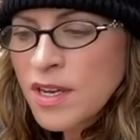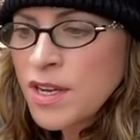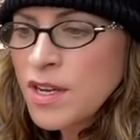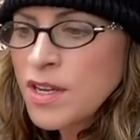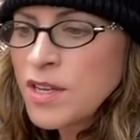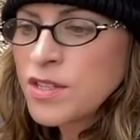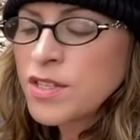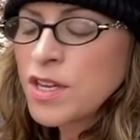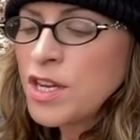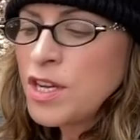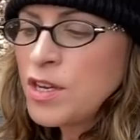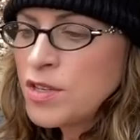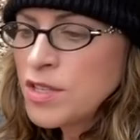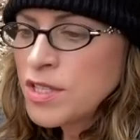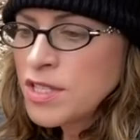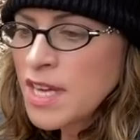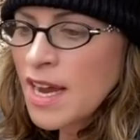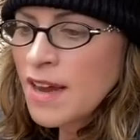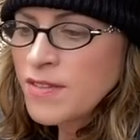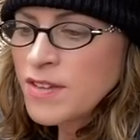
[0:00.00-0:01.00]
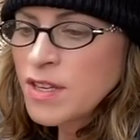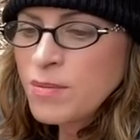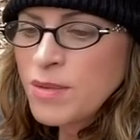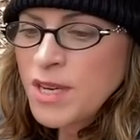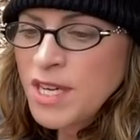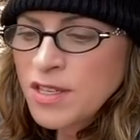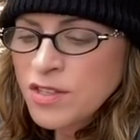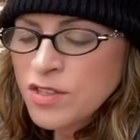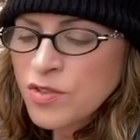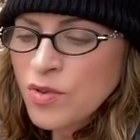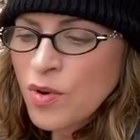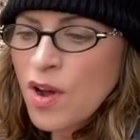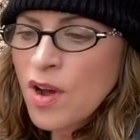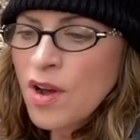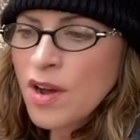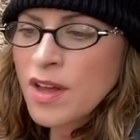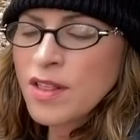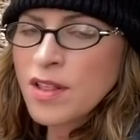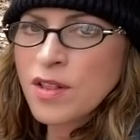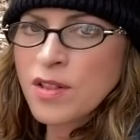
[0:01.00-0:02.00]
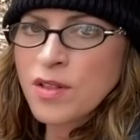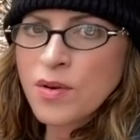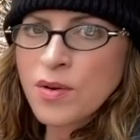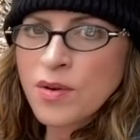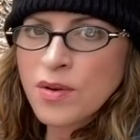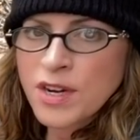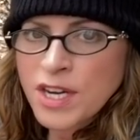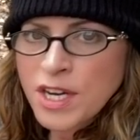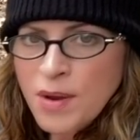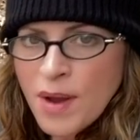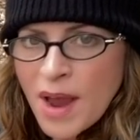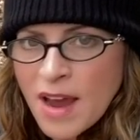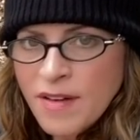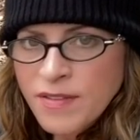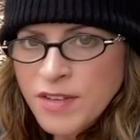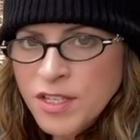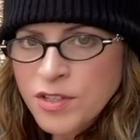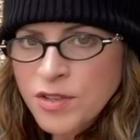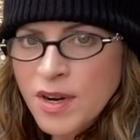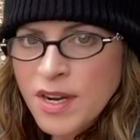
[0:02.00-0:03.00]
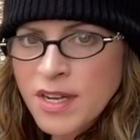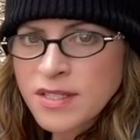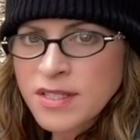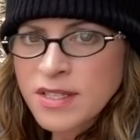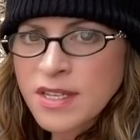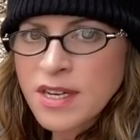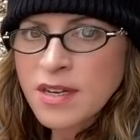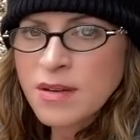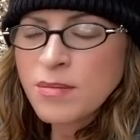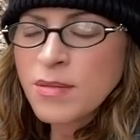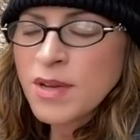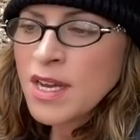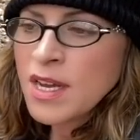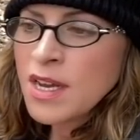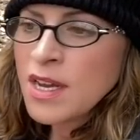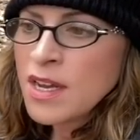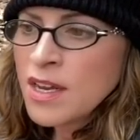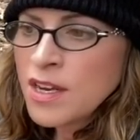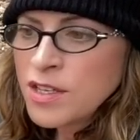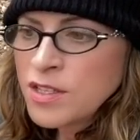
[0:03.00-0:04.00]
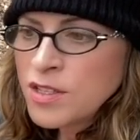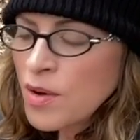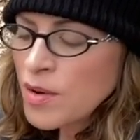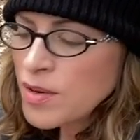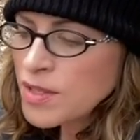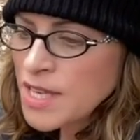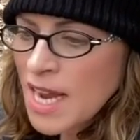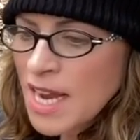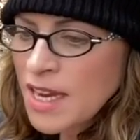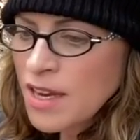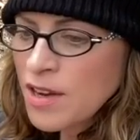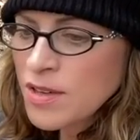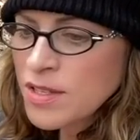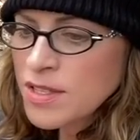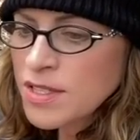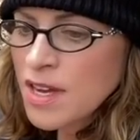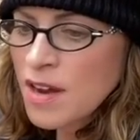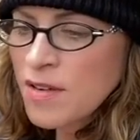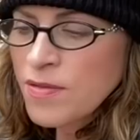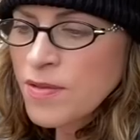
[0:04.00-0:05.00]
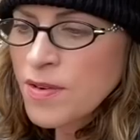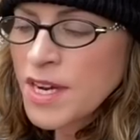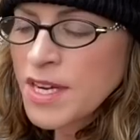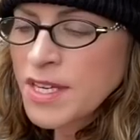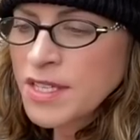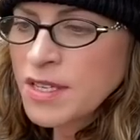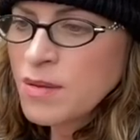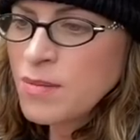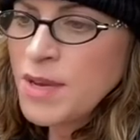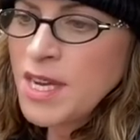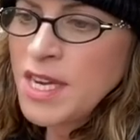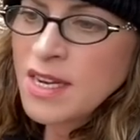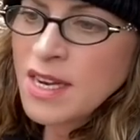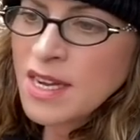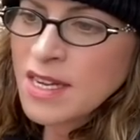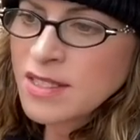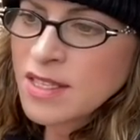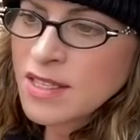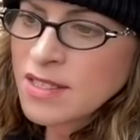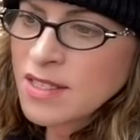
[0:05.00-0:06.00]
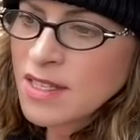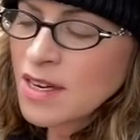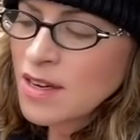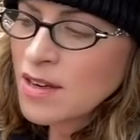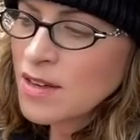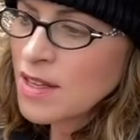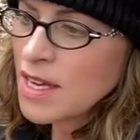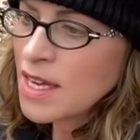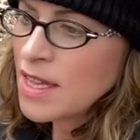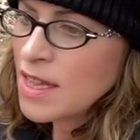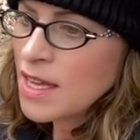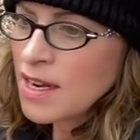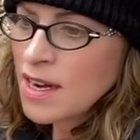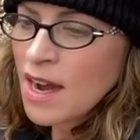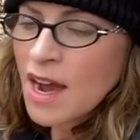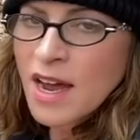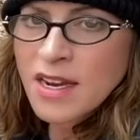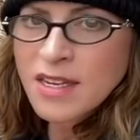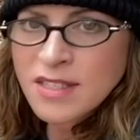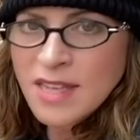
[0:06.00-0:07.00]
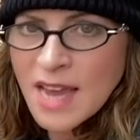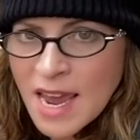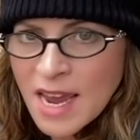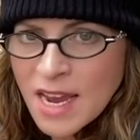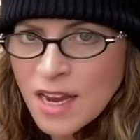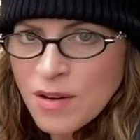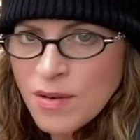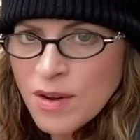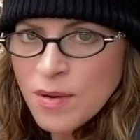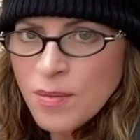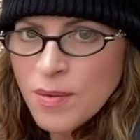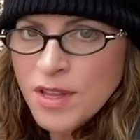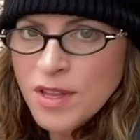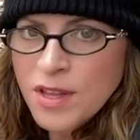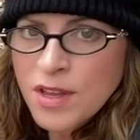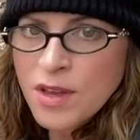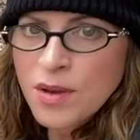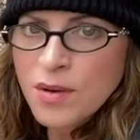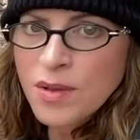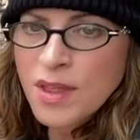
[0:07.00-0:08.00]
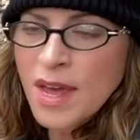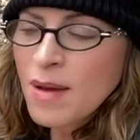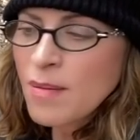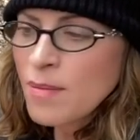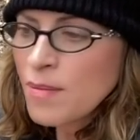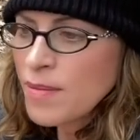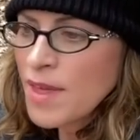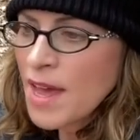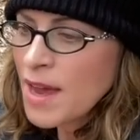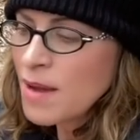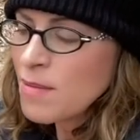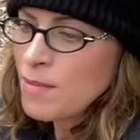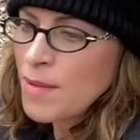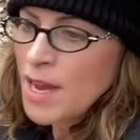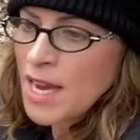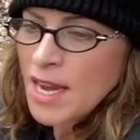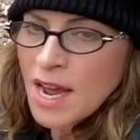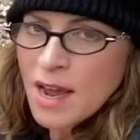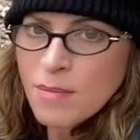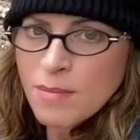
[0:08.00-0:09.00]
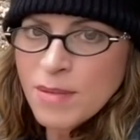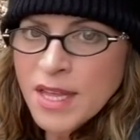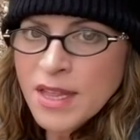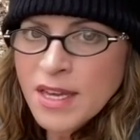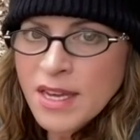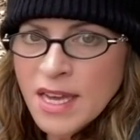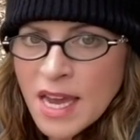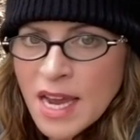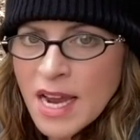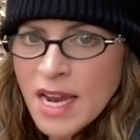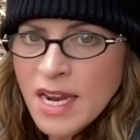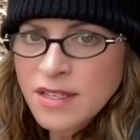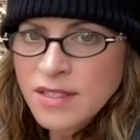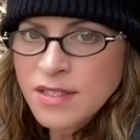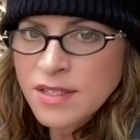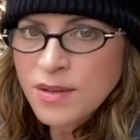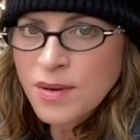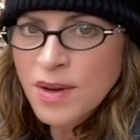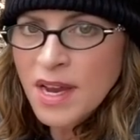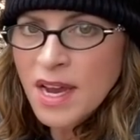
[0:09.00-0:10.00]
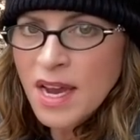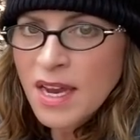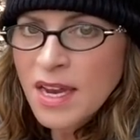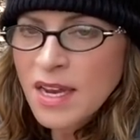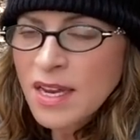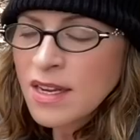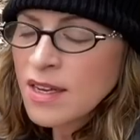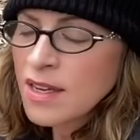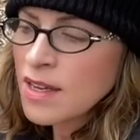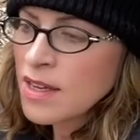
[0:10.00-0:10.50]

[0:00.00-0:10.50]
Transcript: So you just have to be strong in the Lord and you have to trust him. Don't take your suffering to mean necessarily that God is angry with you. That, that may not be the case, okay?